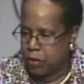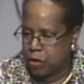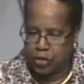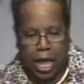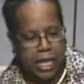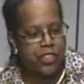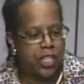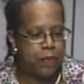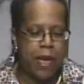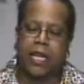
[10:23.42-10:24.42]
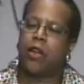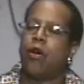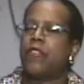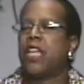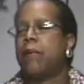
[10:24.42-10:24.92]
Because I can sit back here
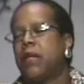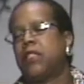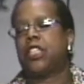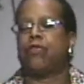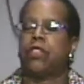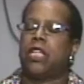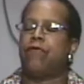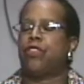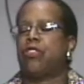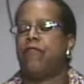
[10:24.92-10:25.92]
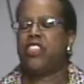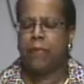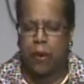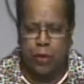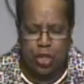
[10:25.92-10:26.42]
all the time and just receive.
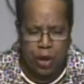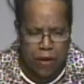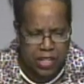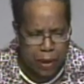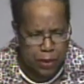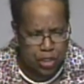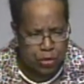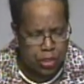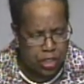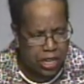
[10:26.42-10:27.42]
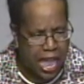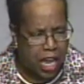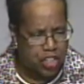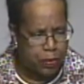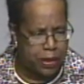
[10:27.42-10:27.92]
But when you have an opportunity to
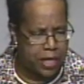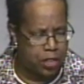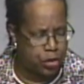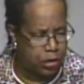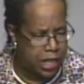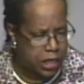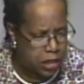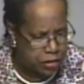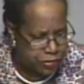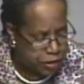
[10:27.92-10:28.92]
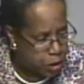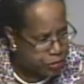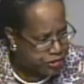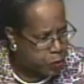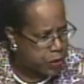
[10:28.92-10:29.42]
actually begin to let love flow
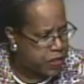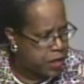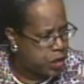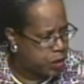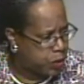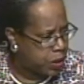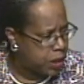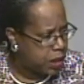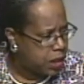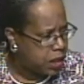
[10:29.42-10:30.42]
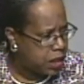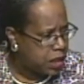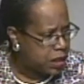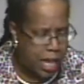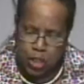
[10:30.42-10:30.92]
from within you,
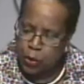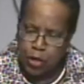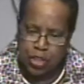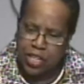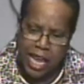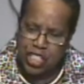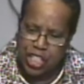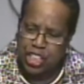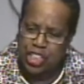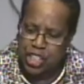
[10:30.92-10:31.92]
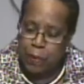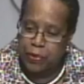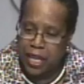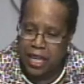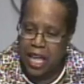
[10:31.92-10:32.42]
that's when you're touching
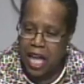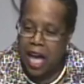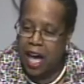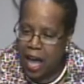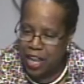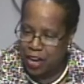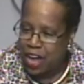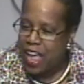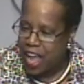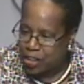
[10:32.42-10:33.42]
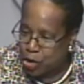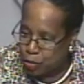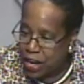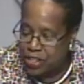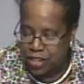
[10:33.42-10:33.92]
something higher and
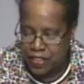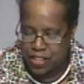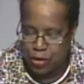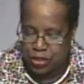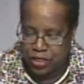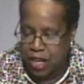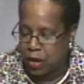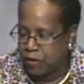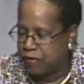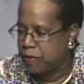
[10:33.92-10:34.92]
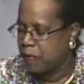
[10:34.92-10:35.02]
greater than yourself.